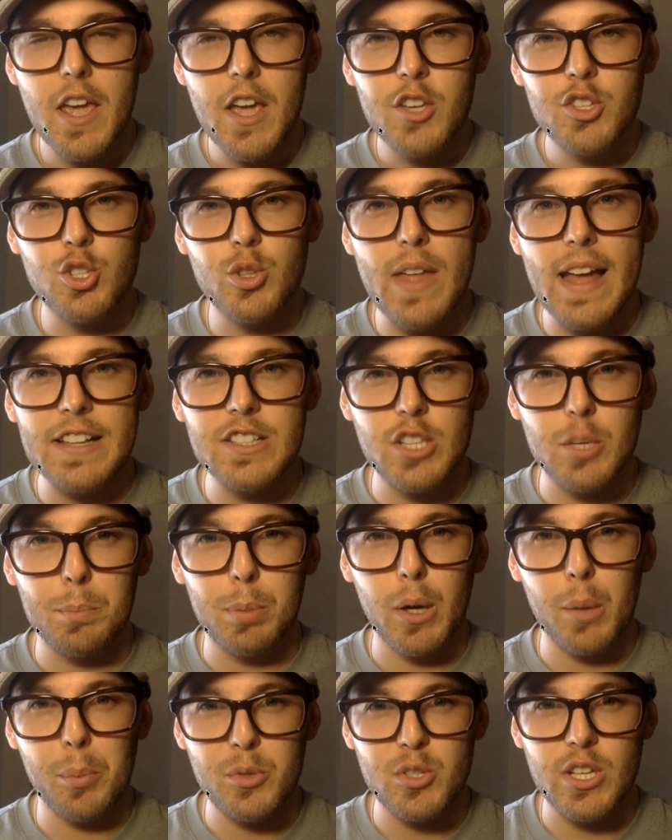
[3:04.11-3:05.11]
So that's the
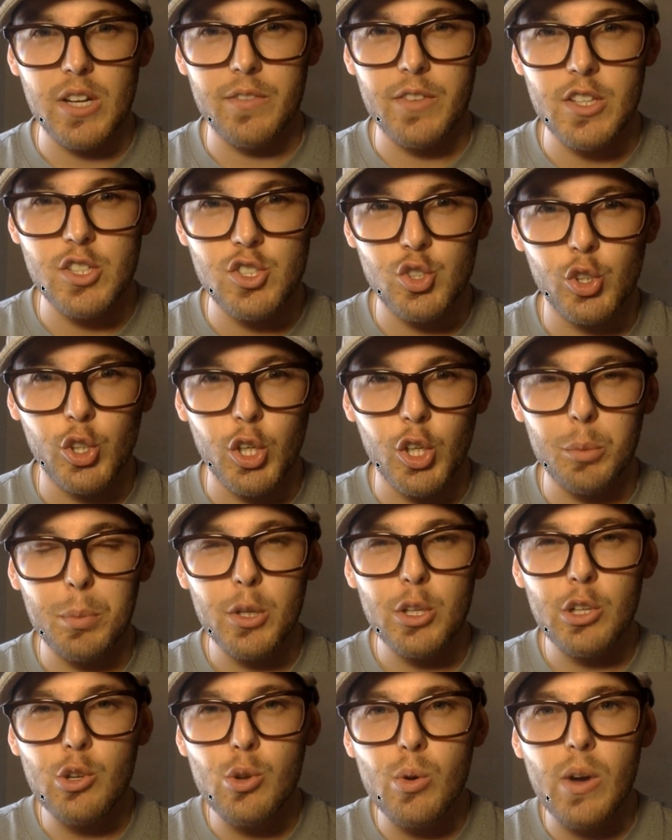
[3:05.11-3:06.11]
purpose of this group.
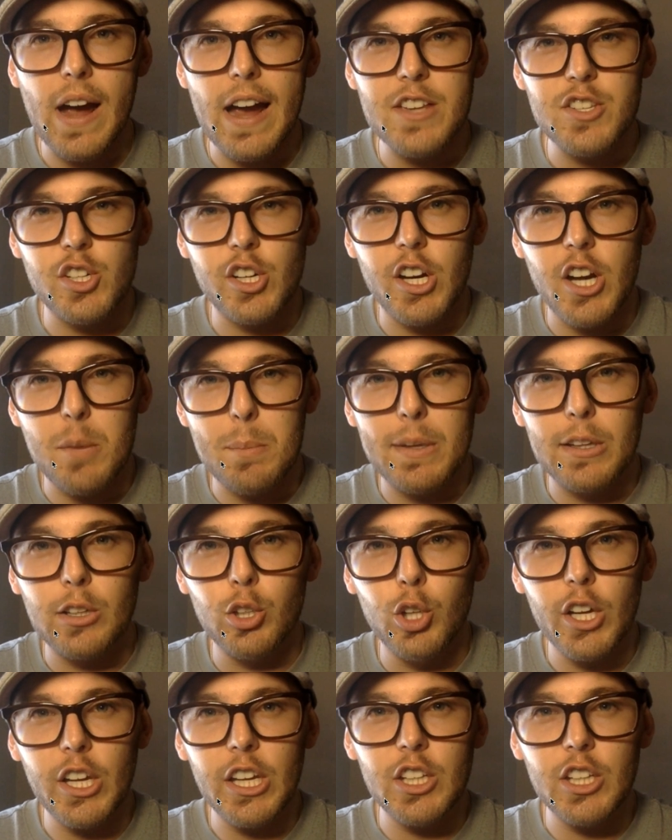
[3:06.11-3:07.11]
You guys are going to be
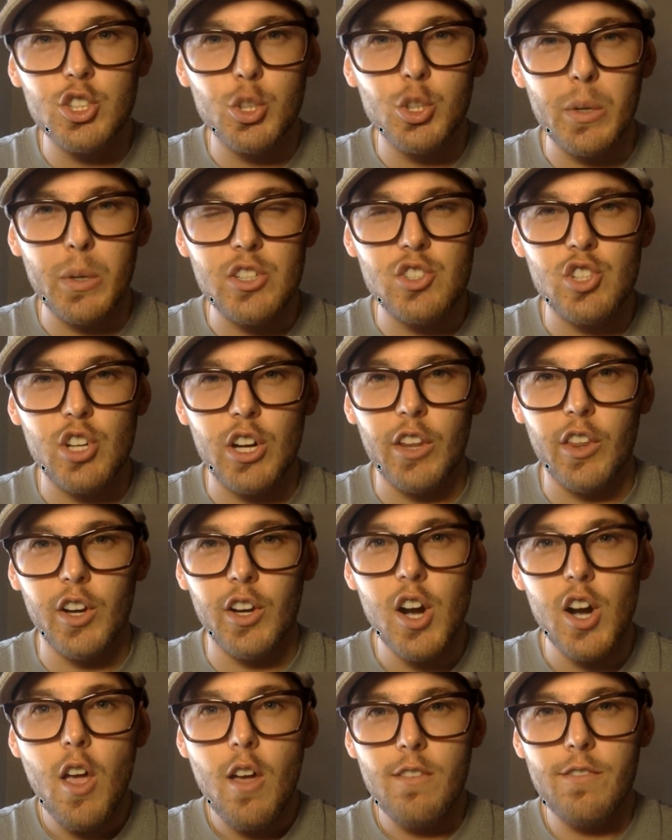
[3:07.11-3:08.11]
looking to each
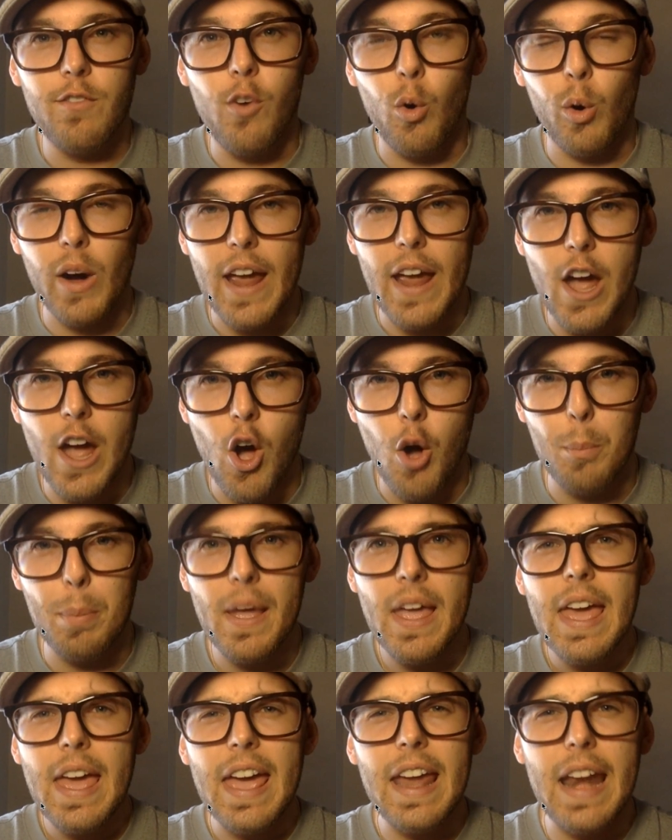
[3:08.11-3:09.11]
other for help.
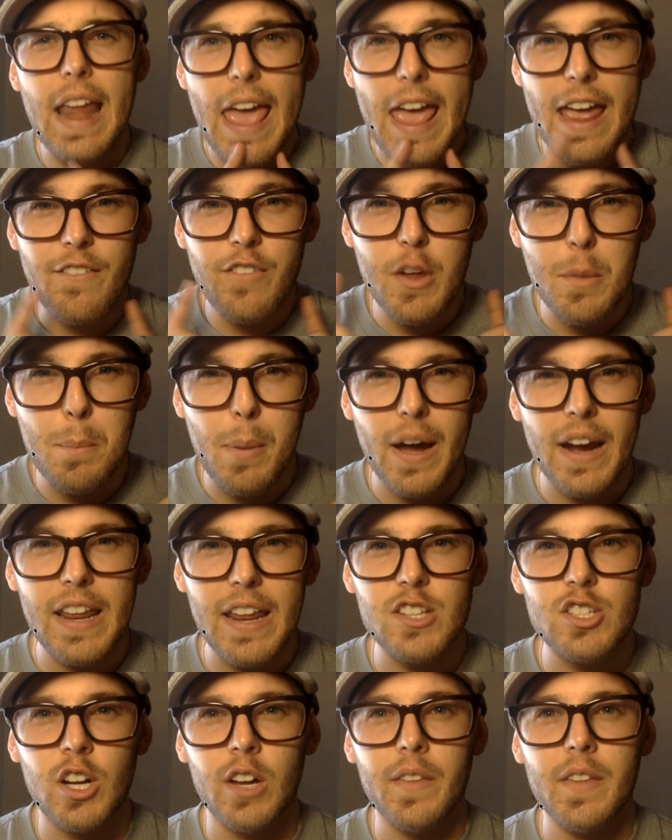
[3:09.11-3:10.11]
And everybody
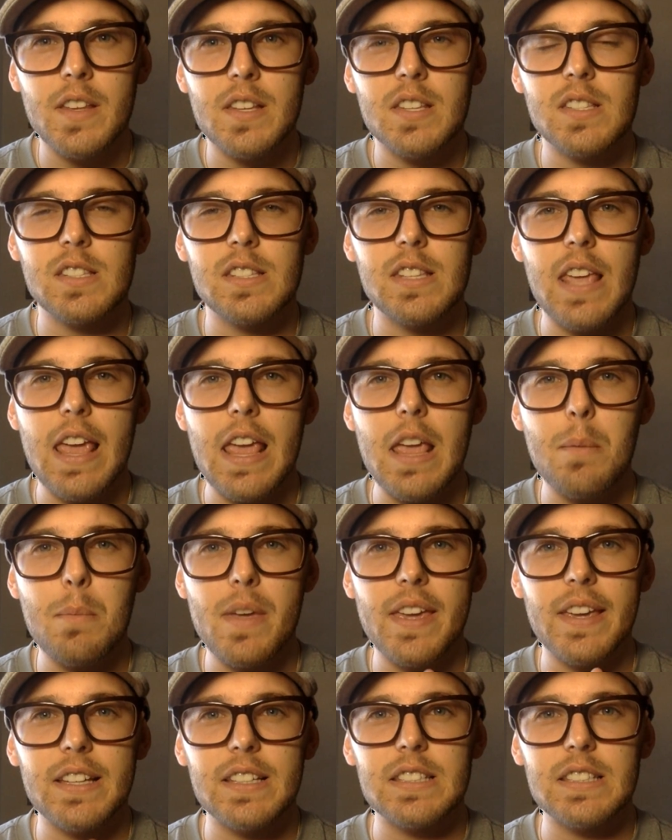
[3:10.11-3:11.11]
is on the same
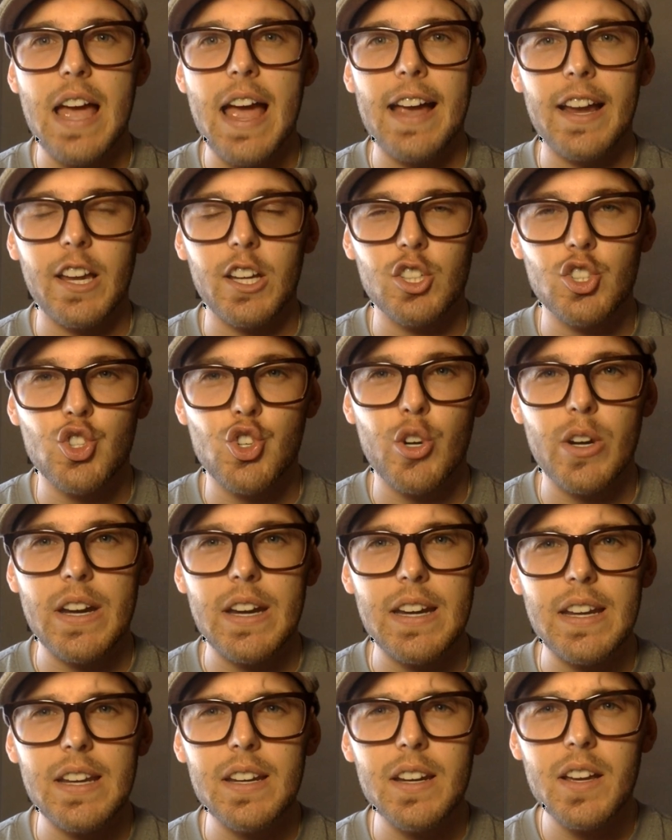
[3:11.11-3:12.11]
exact
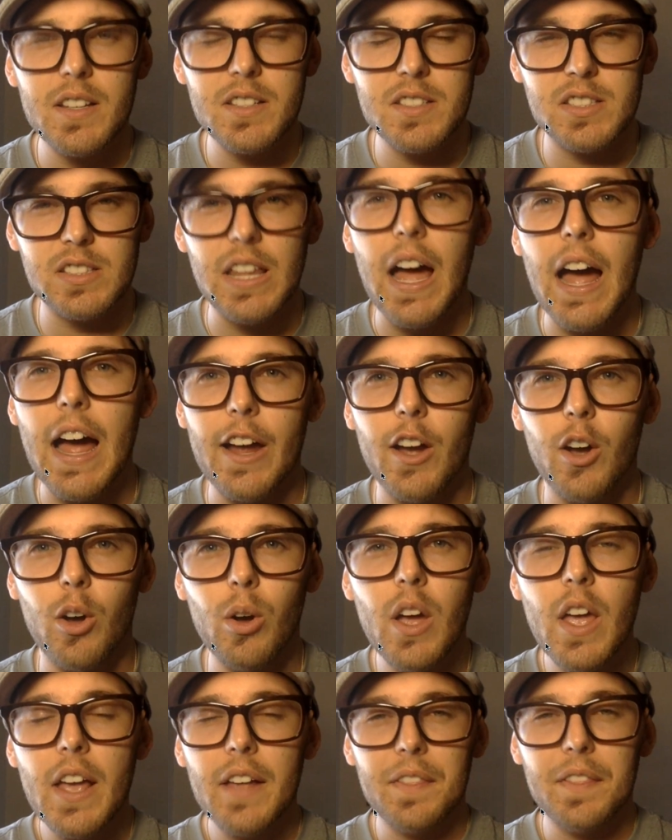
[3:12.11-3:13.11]
trading
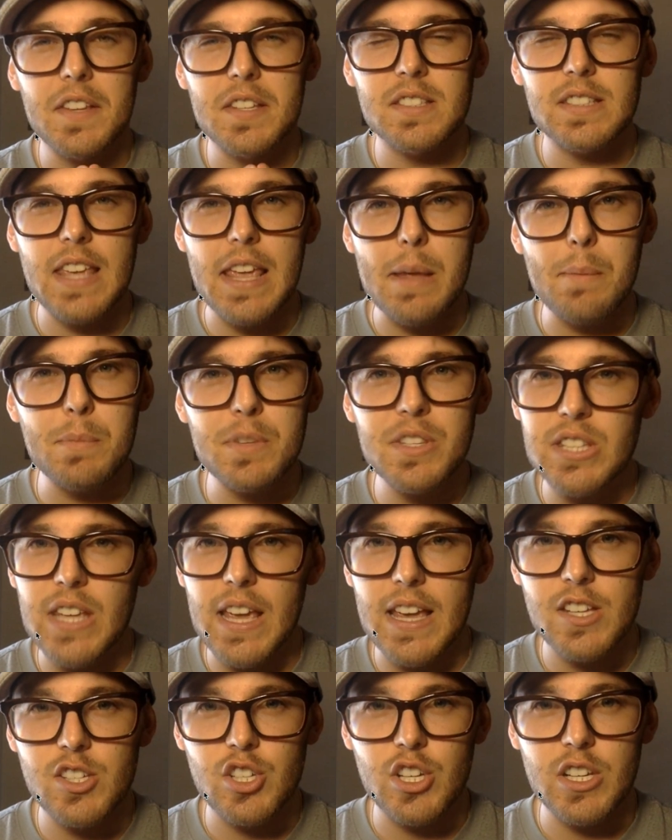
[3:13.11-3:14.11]
style, the same
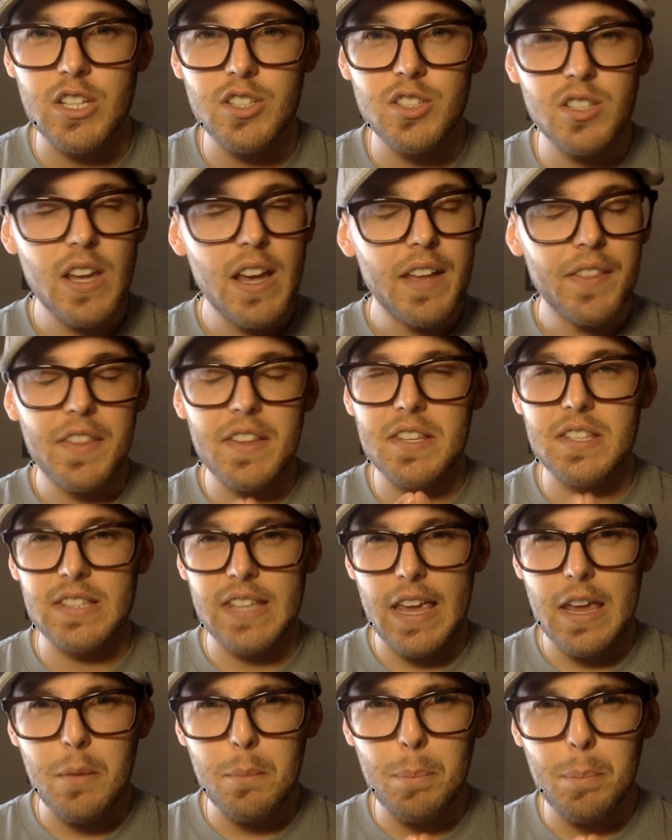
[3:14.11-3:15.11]
sessions, the
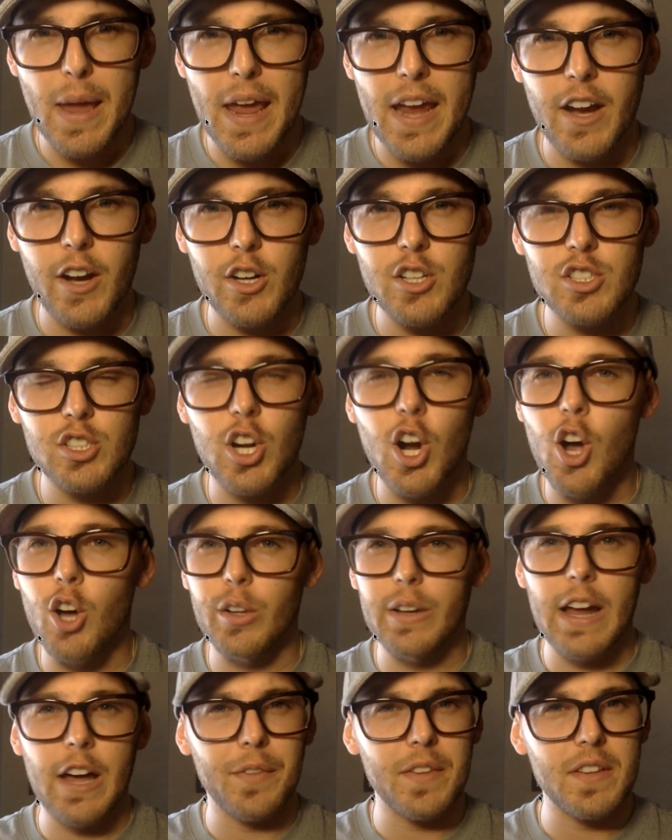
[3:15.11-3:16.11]
same pairs,
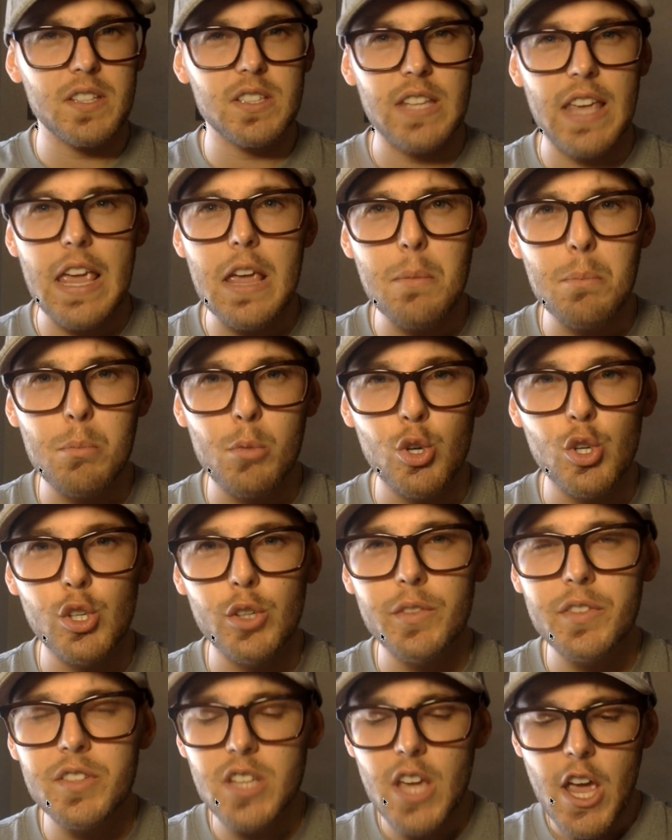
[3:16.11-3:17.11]
calling out the same
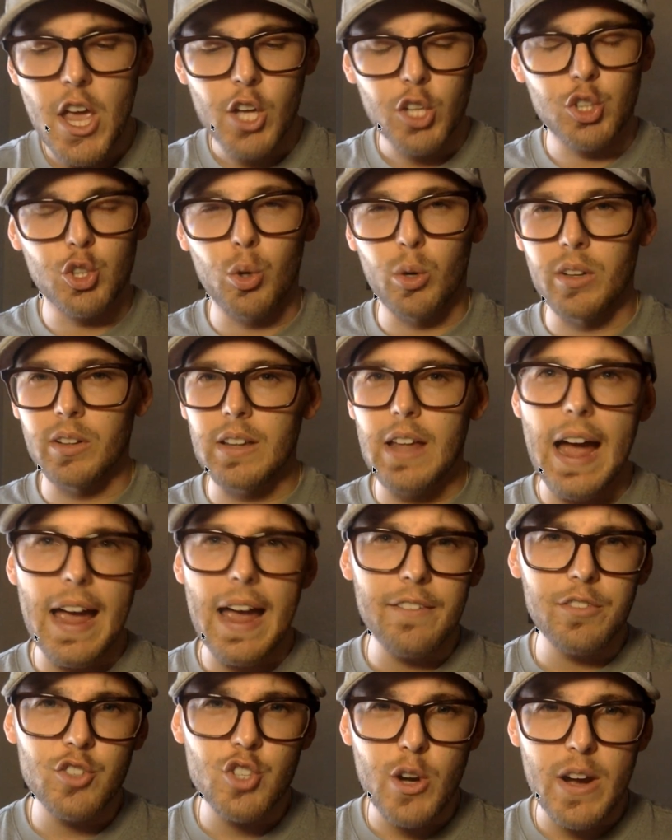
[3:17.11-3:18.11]
moves, doing
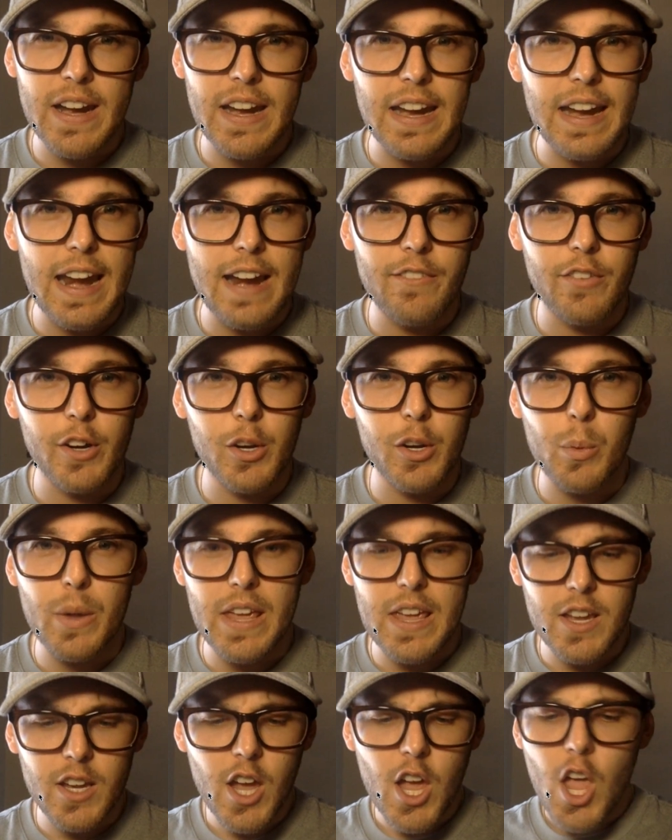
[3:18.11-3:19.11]
live trading every
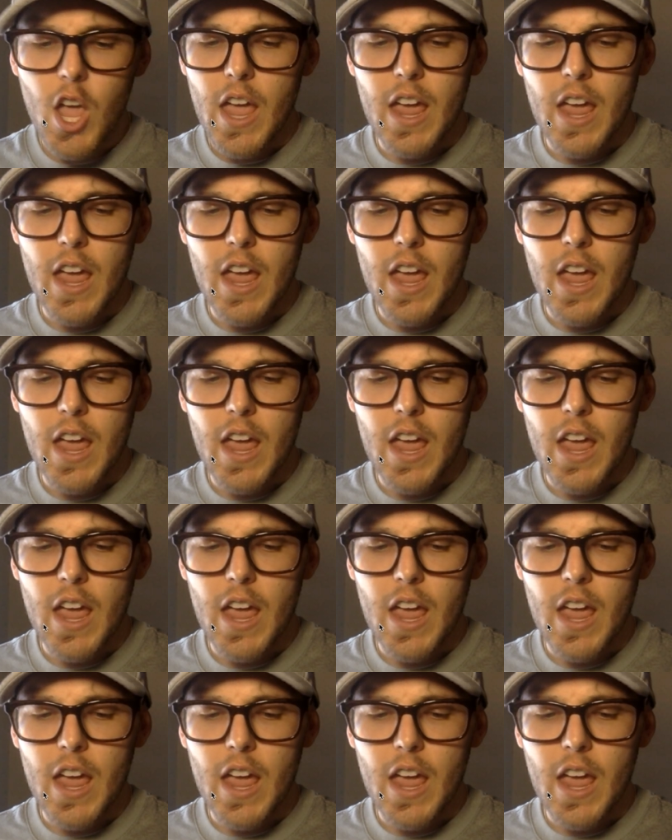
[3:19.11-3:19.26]
week.